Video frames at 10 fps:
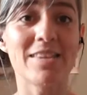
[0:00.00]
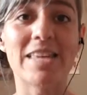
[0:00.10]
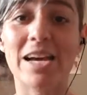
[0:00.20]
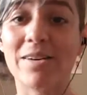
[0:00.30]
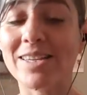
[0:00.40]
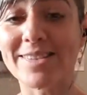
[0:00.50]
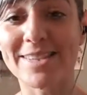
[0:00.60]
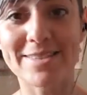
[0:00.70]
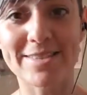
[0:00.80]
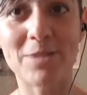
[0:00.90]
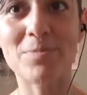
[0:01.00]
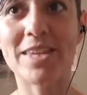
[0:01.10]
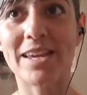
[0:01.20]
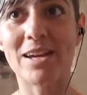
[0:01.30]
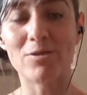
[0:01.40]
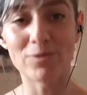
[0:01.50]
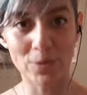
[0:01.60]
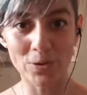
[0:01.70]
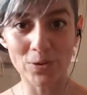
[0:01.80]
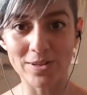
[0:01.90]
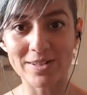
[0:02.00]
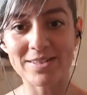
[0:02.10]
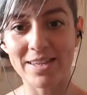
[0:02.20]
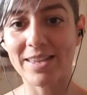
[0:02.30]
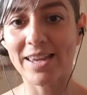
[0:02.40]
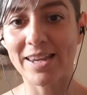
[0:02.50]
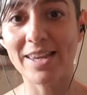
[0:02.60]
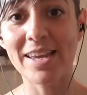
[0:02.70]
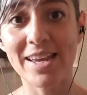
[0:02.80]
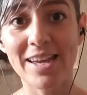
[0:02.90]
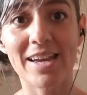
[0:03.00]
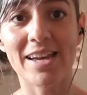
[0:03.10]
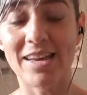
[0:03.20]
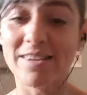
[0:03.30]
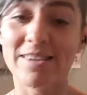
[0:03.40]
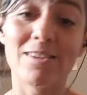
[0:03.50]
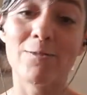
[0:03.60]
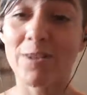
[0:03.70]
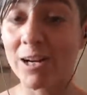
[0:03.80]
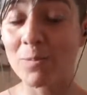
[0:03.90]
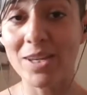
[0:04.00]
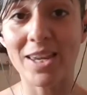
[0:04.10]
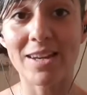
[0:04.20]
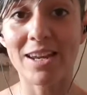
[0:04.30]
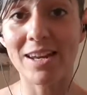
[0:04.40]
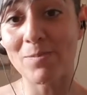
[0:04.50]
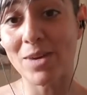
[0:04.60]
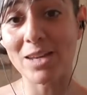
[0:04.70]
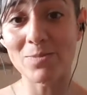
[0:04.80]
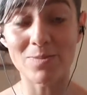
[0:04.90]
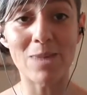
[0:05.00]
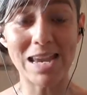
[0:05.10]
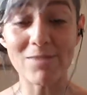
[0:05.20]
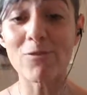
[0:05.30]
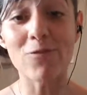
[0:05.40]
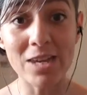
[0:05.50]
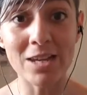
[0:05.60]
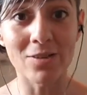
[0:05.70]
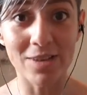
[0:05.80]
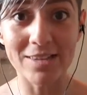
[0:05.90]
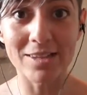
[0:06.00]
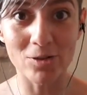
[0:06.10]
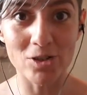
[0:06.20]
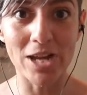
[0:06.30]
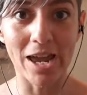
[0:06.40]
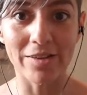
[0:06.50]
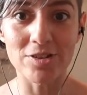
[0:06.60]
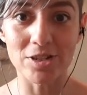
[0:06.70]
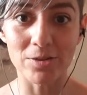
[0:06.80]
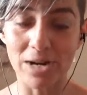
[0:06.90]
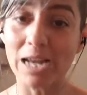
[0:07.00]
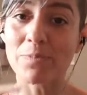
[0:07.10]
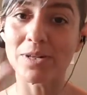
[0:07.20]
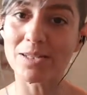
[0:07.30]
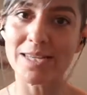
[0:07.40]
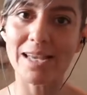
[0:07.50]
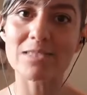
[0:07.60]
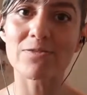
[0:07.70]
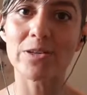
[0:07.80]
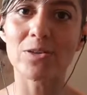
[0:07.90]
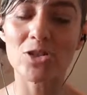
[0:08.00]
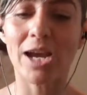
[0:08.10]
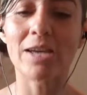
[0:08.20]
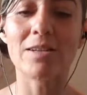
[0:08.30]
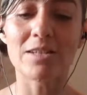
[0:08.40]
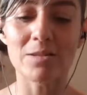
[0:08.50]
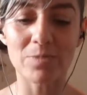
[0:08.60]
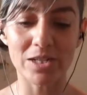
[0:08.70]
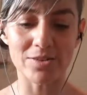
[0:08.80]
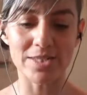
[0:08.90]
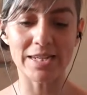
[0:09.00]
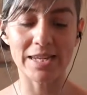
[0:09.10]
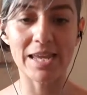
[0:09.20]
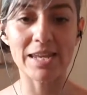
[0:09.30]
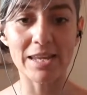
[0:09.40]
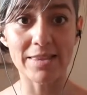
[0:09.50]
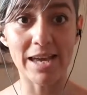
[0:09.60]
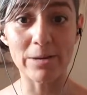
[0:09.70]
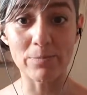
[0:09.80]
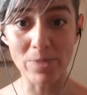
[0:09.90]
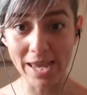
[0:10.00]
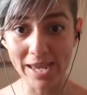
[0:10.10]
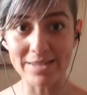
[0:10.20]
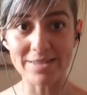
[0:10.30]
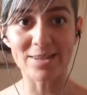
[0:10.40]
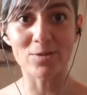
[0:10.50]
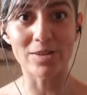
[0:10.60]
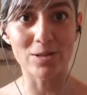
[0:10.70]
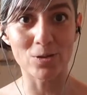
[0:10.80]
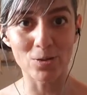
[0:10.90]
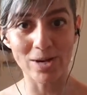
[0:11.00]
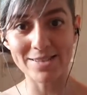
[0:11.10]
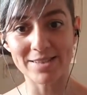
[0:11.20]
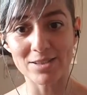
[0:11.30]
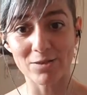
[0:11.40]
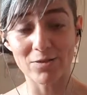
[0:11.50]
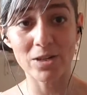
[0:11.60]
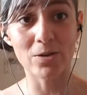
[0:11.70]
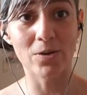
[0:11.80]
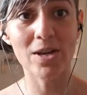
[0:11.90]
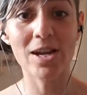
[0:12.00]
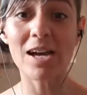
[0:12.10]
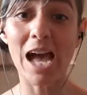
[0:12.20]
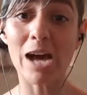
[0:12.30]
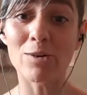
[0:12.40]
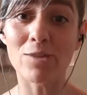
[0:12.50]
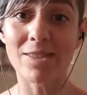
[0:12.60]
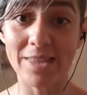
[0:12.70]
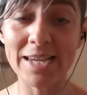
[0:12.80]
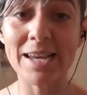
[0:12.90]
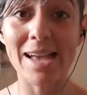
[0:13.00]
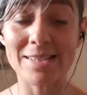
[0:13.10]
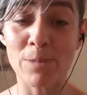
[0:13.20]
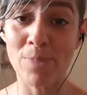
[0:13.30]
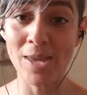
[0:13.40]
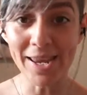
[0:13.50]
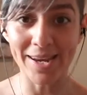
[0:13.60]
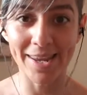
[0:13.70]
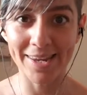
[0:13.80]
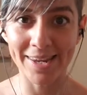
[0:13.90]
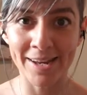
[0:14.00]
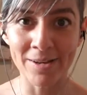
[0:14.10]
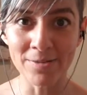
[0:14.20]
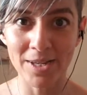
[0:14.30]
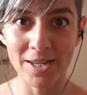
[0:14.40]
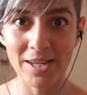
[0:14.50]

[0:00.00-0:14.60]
Now it's something, of course, that like the very beginning it might feel a little challenging, right? But it does feel challenging because again, that band around the core essence of you, how thick has it been, you know?